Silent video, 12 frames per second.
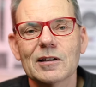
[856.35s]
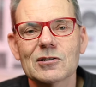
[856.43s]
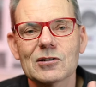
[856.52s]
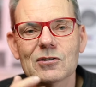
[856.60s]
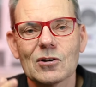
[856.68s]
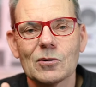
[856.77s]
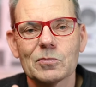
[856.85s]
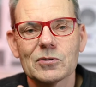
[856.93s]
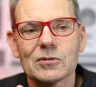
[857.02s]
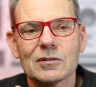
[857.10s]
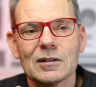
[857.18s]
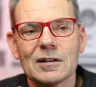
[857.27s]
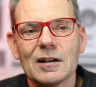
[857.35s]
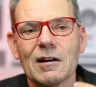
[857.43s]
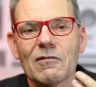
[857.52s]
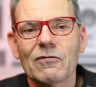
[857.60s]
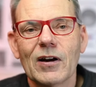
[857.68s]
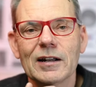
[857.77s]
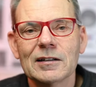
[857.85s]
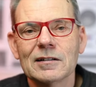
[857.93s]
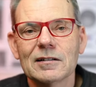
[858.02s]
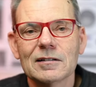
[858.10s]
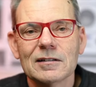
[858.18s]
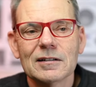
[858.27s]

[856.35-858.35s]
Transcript: That just helps fund